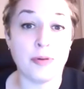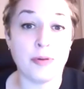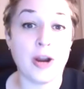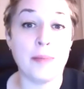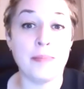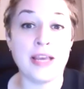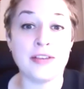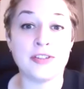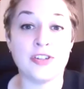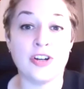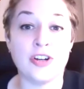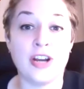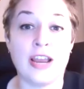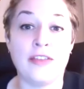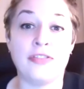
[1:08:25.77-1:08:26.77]
prop
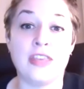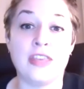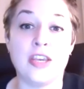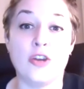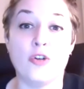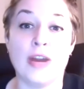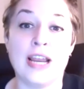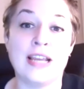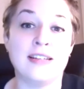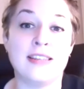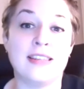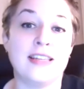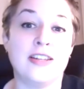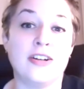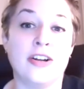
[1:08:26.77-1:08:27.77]
master at the Grand
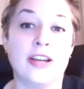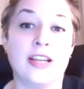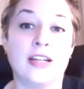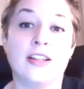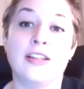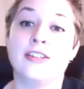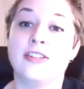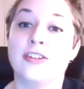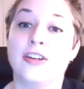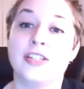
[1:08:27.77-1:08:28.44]
Theatre in London,